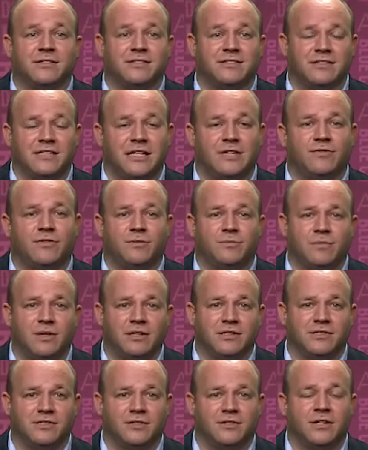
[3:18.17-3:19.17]
Stephen
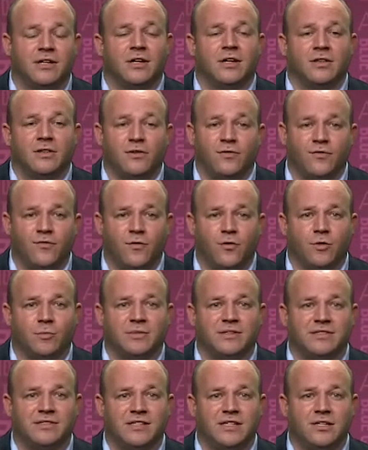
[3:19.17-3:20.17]
Marston, the
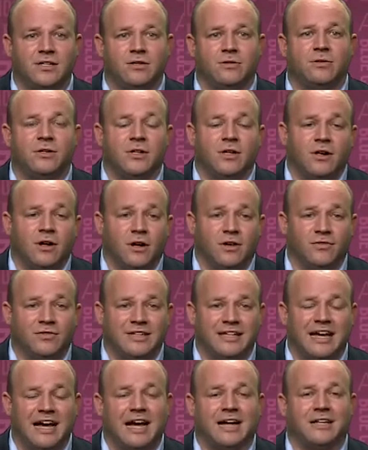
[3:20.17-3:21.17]
former CEO of
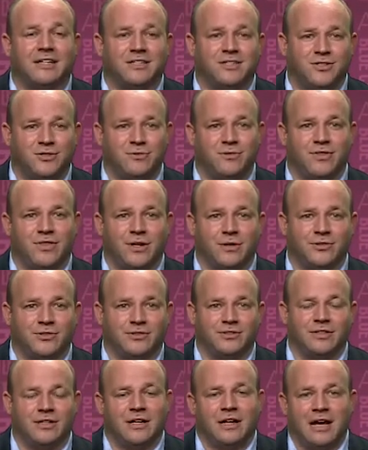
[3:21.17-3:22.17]
CAC
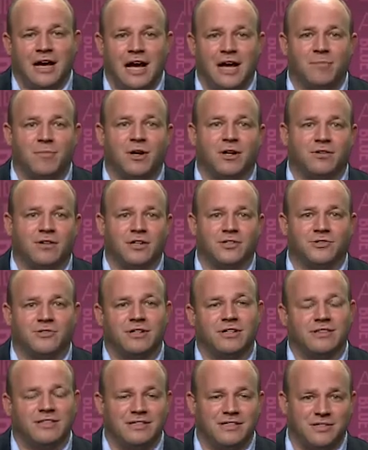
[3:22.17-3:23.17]
2000. I'm Mark
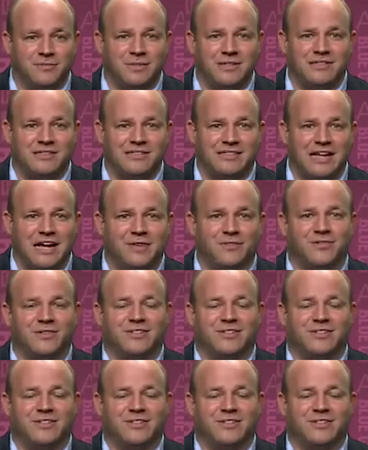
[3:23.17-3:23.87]
Croskery. This is Business Live.